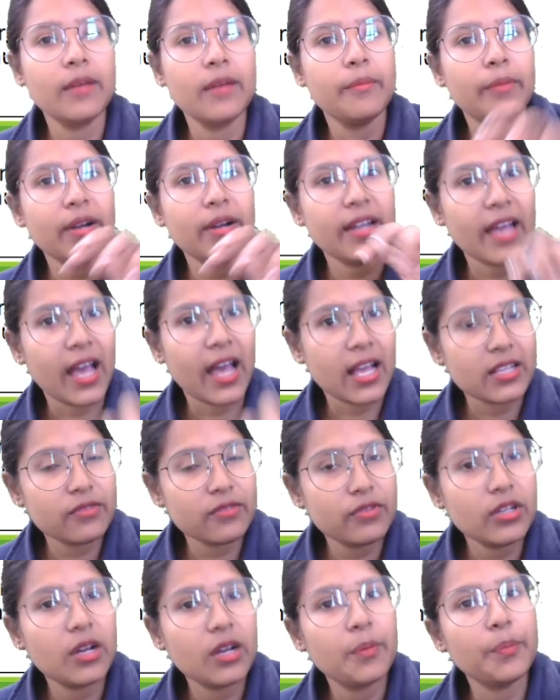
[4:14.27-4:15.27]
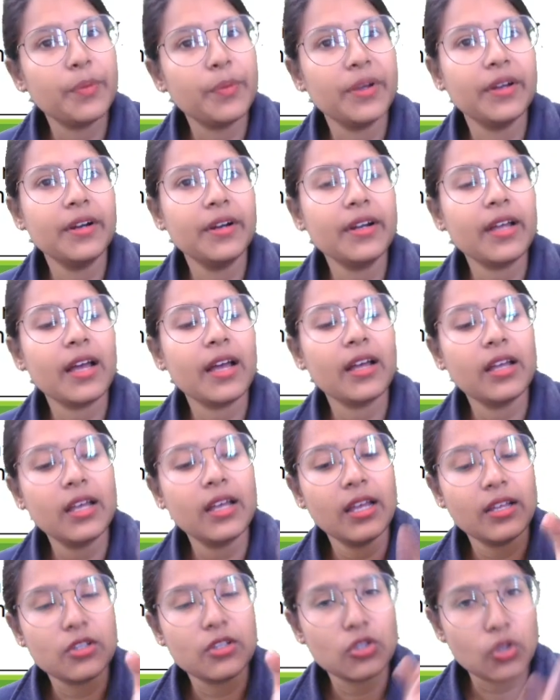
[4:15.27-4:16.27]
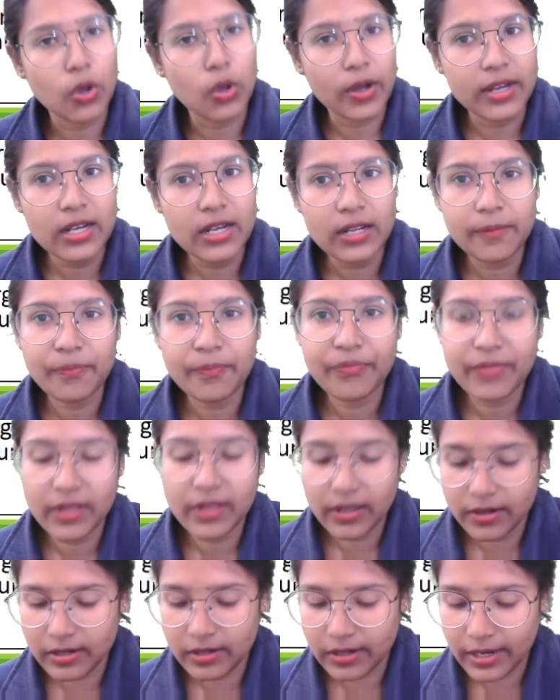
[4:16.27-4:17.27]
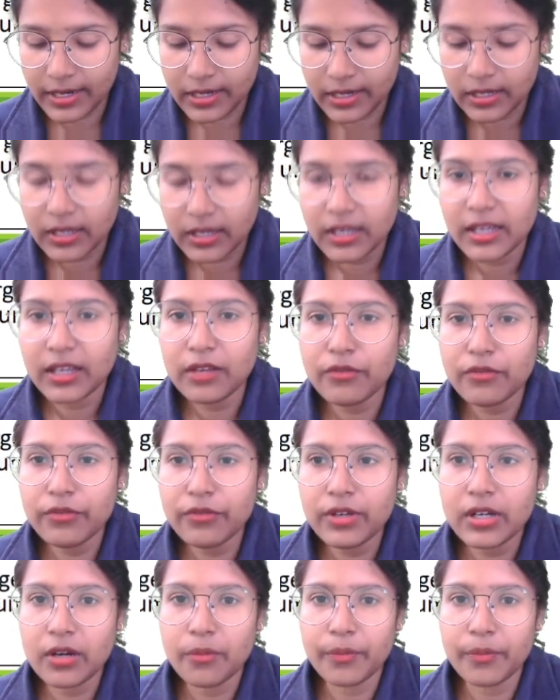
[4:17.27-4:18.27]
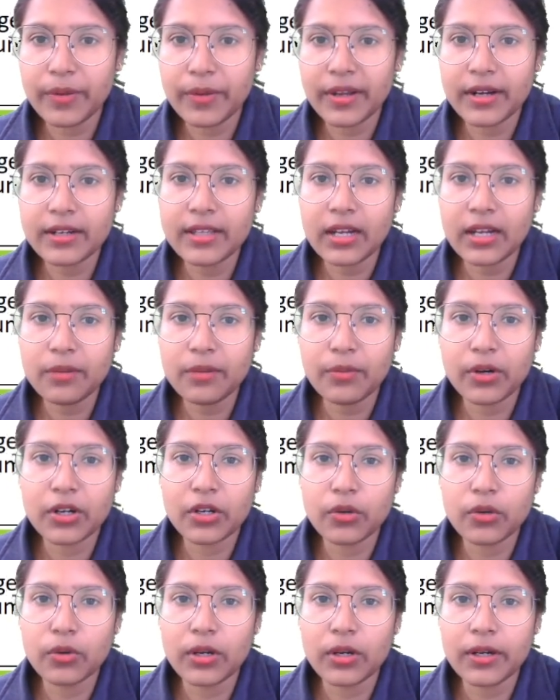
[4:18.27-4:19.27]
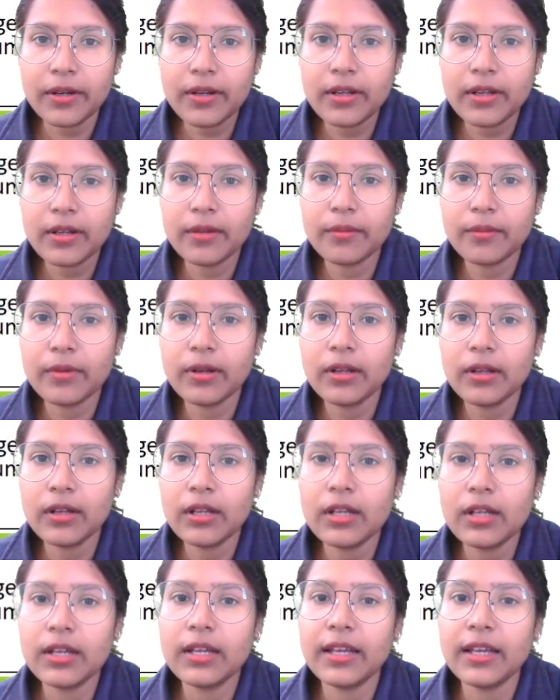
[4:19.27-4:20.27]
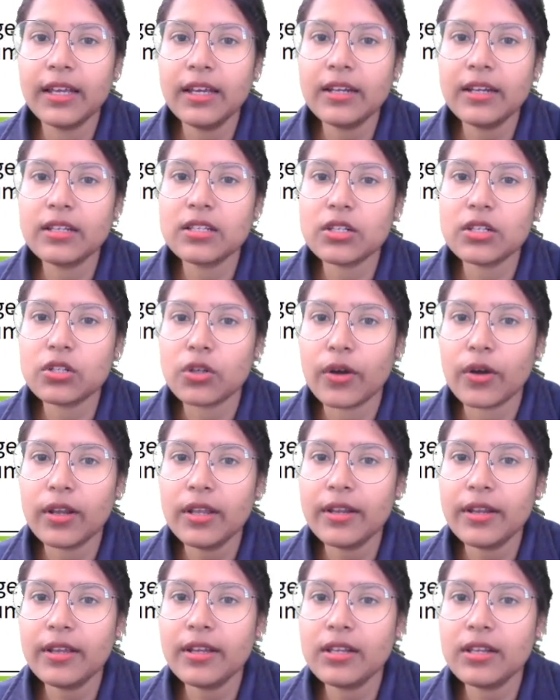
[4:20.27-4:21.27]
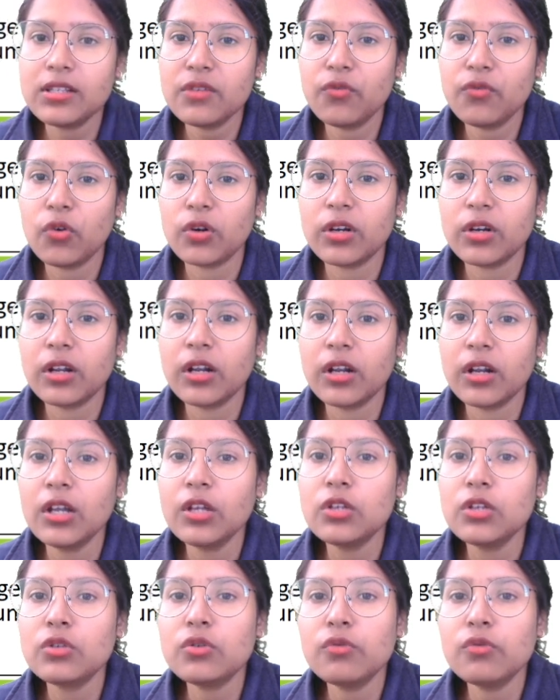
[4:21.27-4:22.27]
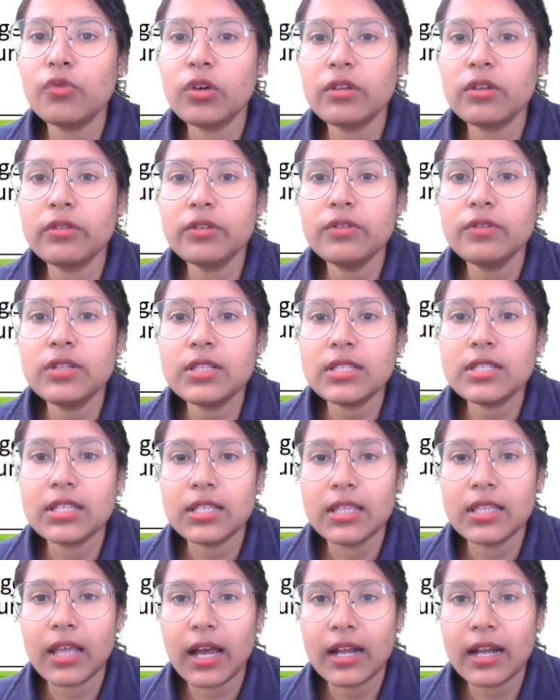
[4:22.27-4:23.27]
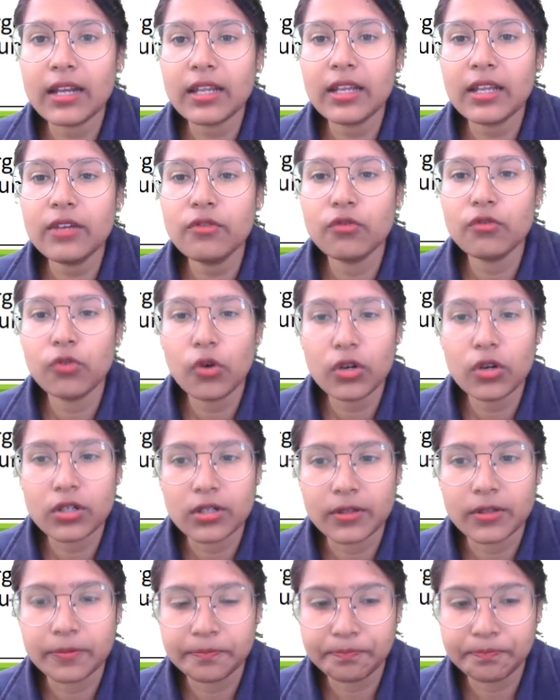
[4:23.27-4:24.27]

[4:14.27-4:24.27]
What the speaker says: But as we compared soil, like if we compare that particular, here is a soil and here is a water, so what we will see that in water,